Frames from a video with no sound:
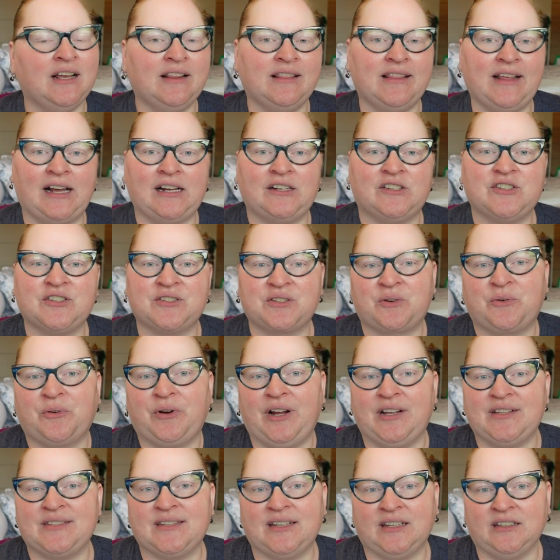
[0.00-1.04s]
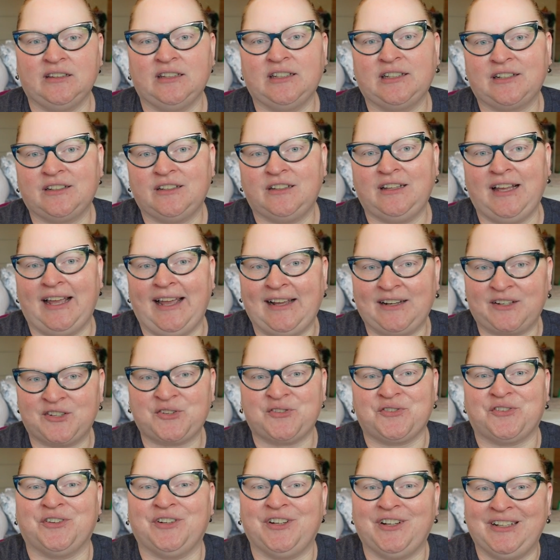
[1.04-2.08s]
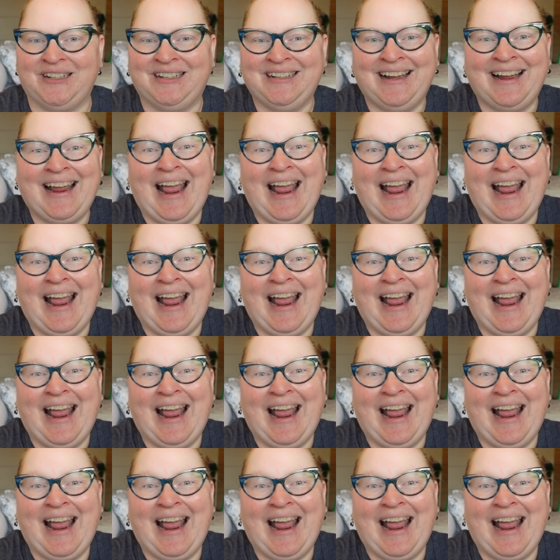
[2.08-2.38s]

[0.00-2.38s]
that just creates a little extra